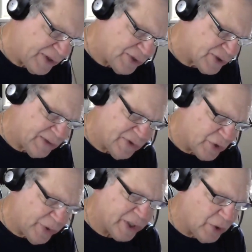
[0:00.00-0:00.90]
I'd just give a
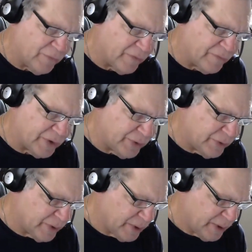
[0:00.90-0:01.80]
quick
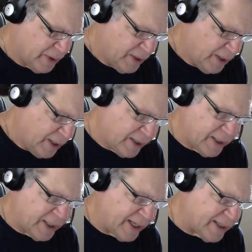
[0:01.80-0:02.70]
overview, and
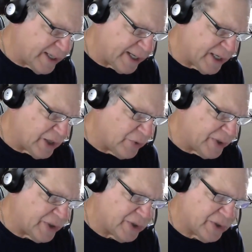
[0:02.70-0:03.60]
then I'd kind of go
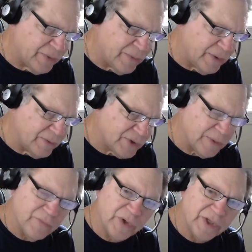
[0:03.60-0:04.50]
into
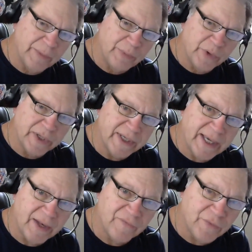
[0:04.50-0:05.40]
some real important
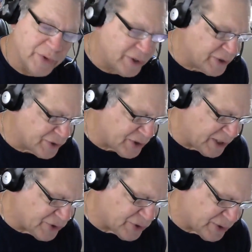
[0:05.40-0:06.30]
California
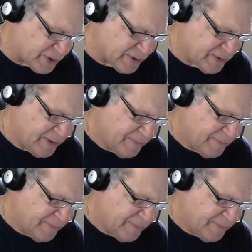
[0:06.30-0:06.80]
distinctions.